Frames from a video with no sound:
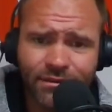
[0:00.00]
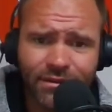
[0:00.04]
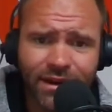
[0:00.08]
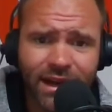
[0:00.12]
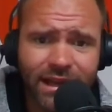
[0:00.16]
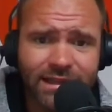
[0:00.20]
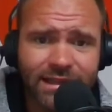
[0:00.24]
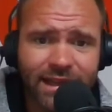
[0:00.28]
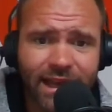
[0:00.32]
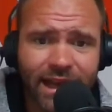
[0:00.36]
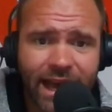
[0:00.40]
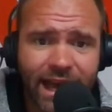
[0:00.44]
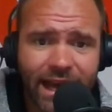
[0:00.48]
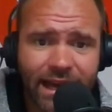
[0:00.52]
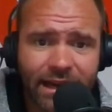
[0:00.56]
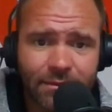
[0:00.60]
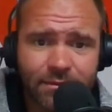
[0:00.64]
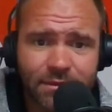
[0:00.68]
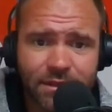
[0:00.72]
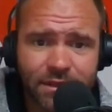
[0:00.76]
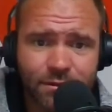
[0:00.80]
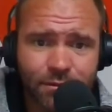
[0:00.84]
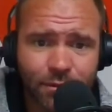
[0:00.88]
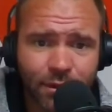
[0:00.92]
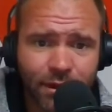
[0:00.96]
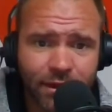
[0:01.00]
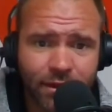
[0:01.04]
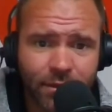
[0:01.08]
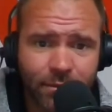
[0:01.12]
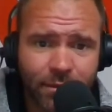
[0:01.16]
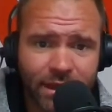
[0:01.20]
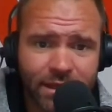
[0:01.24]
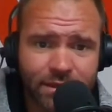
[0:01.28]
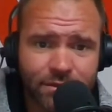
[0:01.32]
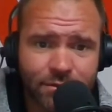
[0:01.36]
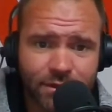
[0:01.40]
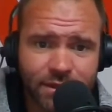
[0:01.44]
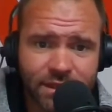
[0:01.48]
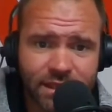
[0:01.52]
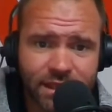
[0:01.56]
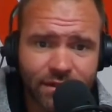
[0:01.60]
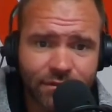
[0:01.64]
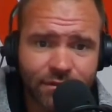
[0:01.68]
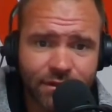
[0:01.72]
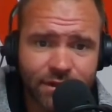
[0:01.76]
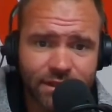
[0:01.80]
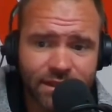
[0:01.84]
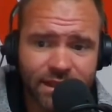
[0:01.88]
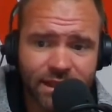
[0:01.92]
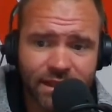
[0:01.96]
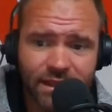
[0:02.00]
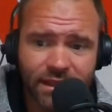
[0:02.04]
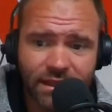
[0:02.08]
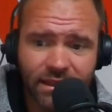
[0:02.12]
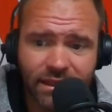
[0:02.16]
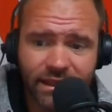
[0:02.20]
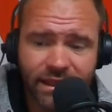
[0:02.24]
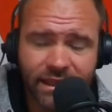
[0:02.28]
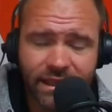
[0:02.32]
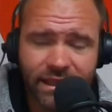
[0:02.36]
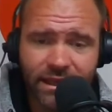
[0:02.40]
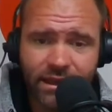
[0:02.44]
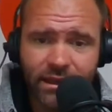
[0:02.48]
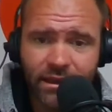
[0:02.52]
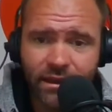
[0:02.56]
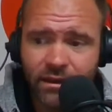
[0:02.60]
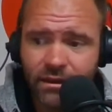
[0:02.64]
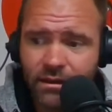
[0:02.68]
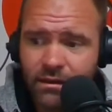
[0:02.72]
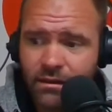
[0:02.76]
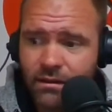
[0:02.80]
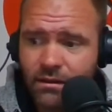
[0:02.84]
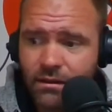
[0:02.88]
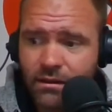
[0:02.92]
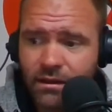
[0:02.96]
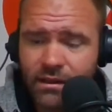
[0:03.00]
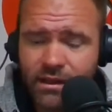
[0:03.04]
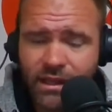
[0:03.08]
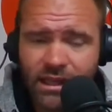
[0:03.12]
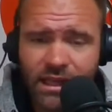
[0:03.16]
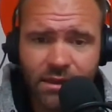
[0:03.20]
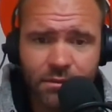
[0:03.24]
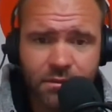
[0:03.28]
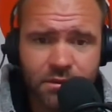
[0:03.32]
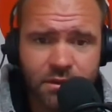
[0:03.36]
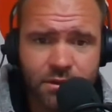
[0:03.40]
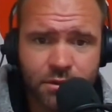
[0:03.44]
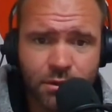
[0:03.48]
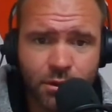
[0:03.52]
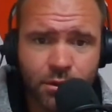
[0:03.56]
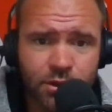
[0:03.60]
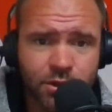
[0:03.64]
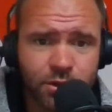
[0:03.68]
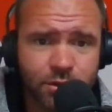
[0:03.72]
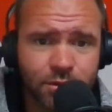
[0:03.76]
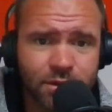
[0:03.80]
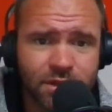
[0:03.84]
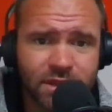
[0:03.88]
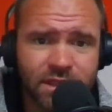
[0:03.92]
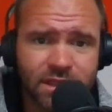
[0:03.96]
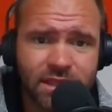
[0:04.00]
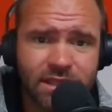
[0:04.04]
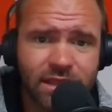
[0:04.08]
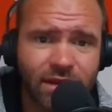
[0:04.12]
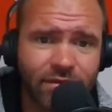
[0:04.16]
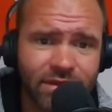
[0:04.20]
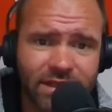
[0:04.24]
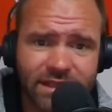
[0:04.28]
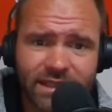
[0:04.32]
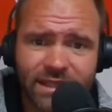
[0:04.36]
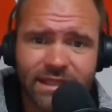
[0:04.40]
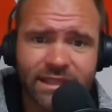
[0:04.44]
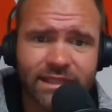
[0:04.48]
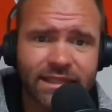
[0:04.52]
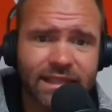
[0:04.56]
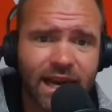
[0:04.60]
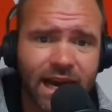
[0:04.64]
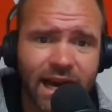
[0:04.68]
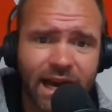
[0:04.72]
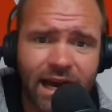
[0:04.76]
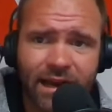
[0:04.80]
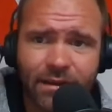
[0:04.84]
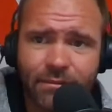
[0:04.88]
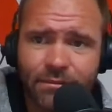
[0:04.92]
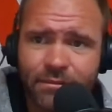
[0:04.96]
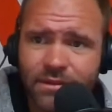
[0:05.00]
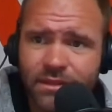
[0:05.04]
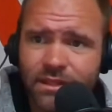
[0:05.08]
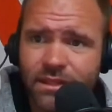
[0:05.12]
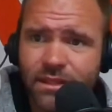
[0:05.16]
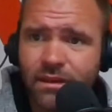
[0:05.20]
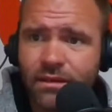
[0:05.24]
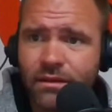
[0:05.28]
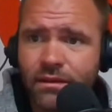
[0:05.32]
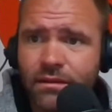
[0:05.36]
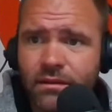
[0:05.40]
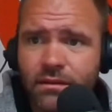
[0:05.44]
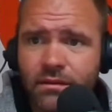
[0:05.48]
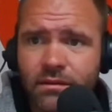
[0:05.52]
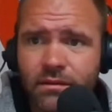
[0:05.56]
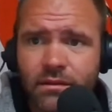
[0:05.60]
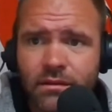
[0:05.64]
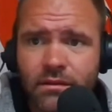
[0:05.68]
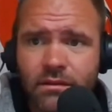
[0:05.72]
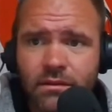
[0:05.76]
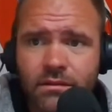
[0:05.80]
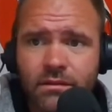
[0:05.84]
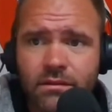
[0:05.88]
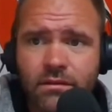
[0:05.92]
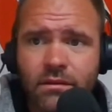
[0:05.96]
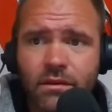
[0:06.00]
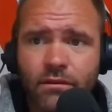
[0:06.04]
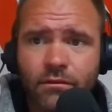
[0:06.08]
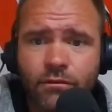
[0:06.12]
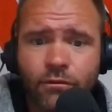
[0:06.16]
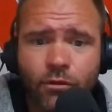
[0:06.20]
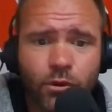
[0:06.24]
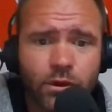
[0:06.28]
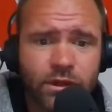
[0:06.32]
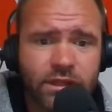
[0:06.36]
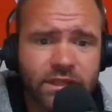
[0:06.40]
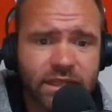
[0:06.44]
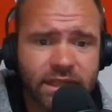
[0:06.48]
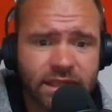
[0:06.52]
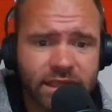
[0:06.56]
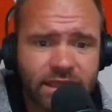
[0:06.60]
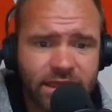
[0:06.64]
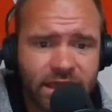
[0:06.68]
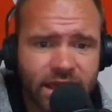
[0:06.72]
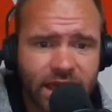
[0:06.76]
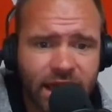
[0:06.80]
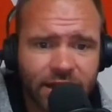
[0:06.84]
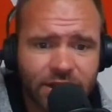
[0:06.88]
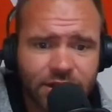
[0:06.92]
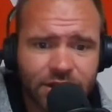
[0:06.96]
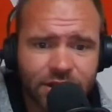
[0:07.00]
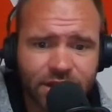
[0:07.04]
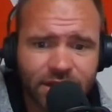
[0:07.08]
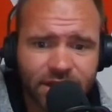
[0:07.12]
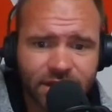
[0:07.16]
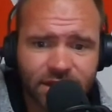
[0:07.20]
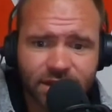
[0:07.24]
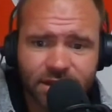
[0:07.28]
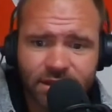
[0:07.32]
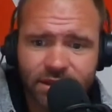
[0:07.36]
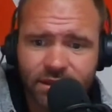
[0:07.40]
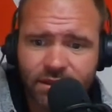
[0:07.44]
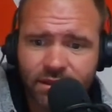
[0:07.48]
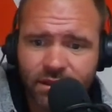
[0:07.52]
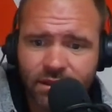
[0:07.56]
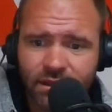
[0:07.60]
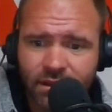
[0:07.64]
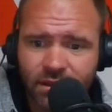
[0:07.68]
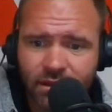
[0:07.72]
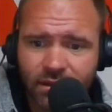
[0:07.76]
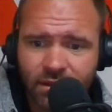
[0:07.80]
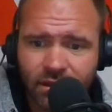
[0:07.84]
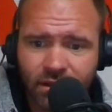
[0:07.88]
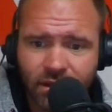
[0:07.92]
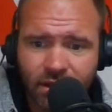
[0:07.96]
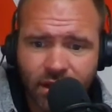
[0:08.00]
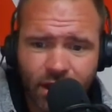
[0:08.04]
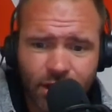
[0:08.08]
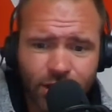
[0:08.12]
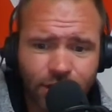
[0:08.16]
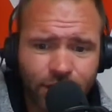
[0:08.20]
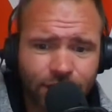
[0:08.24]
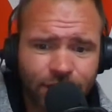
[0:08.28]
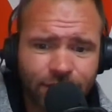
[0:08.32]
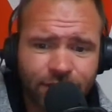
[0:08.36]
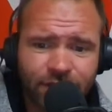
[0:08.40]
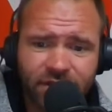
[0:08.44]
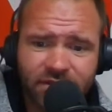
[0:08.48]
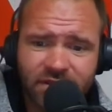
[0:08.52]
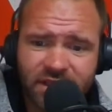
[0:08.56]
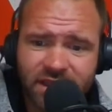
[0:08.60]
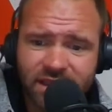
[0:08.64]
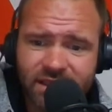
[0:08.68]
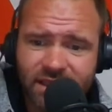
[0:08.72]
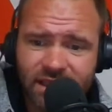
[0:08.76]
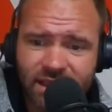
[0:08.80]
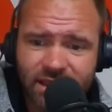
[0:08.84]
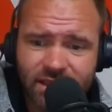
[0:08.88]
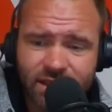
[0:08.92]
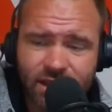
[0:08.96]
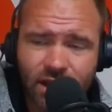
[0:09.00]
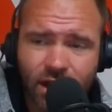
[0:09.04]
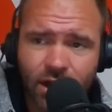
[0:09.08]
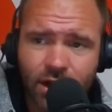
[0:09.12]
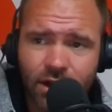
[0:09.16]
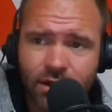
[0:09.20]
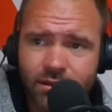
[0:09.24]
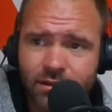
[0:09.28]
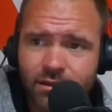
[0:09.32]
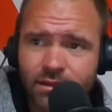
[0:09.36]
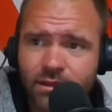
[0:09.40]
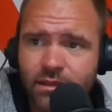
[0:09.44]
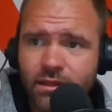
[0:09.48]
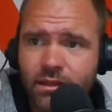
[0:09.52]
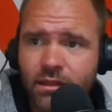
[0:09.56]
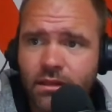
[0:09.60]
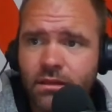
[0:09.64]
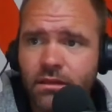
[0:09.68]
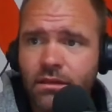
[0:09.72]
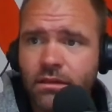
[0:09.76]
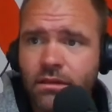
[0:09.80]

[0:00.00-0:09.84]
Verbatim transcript: Davante Adams is one of the best receivers in the league. I think he was thrown to 17 times, 14 catches, 156 yards,